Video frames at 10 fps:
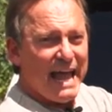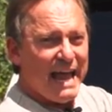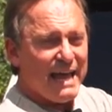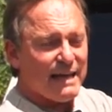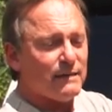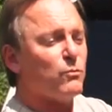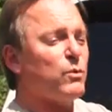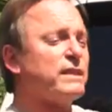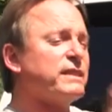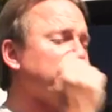And
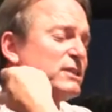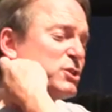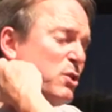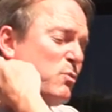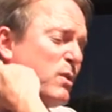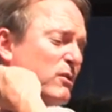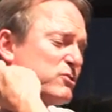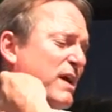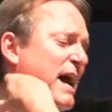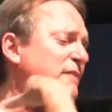with the two-wheel
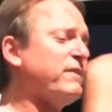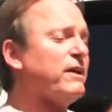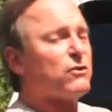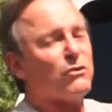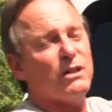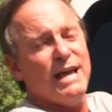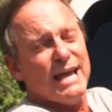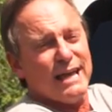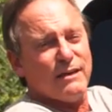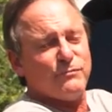drive vehicle,
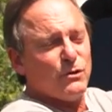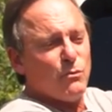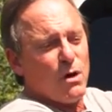if you